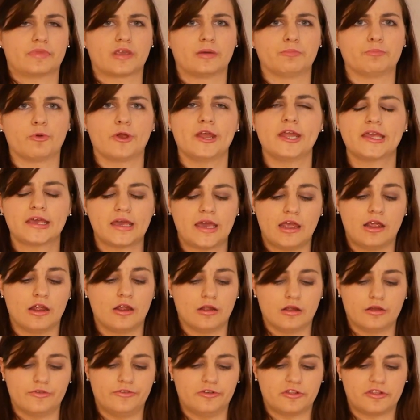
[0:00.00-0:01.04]
break
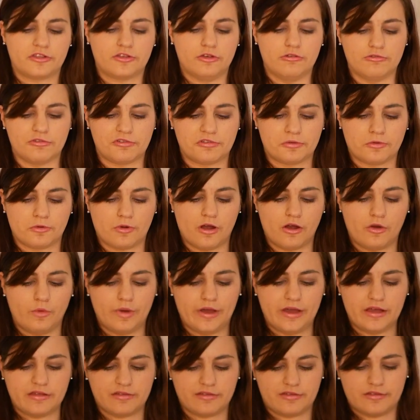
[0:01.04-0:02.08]
hair if it's used the wrong
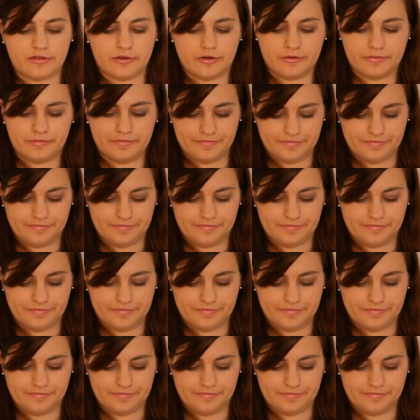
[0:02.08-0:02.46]
way. So.